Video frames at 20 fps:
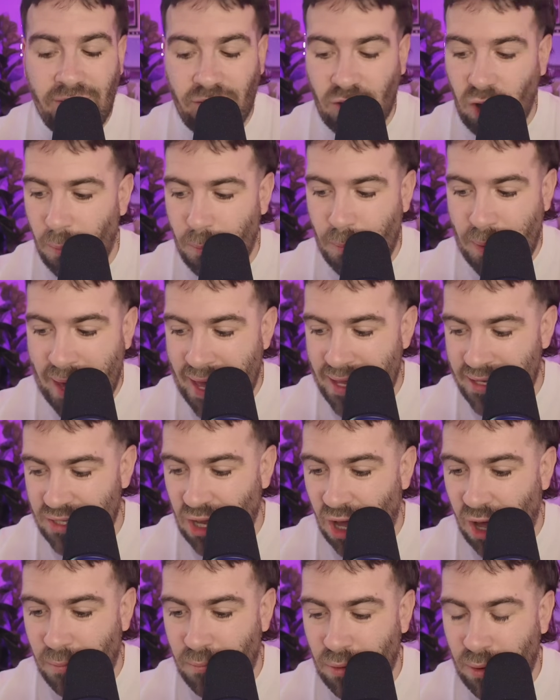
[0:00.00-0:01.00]
got
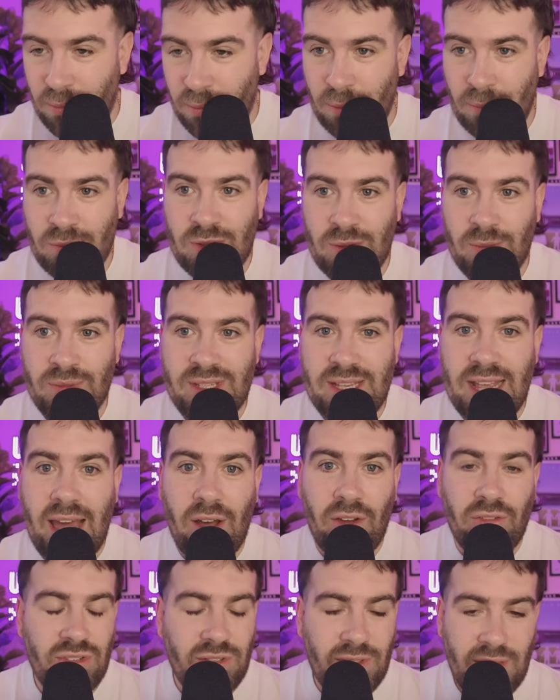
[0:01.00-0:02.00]
PSR problems
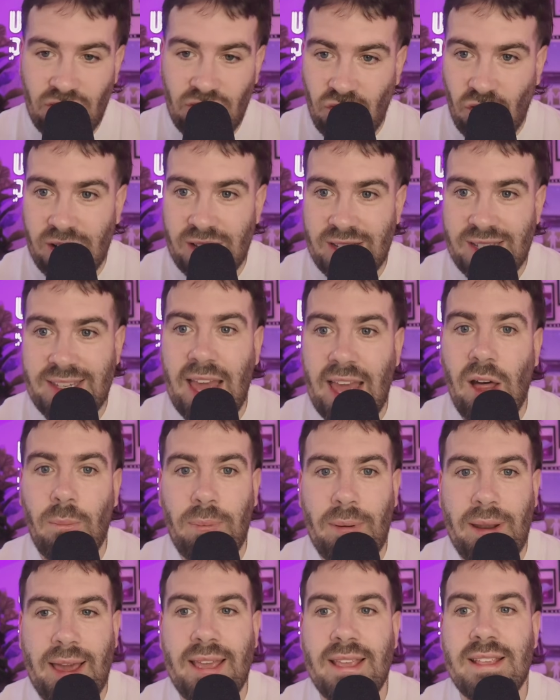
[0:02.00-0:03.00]
themselves and they're trying to sell
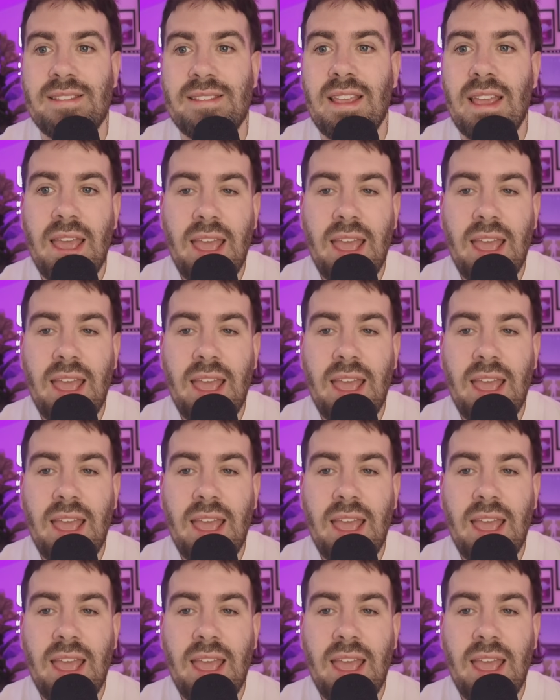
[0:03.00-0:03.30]
players.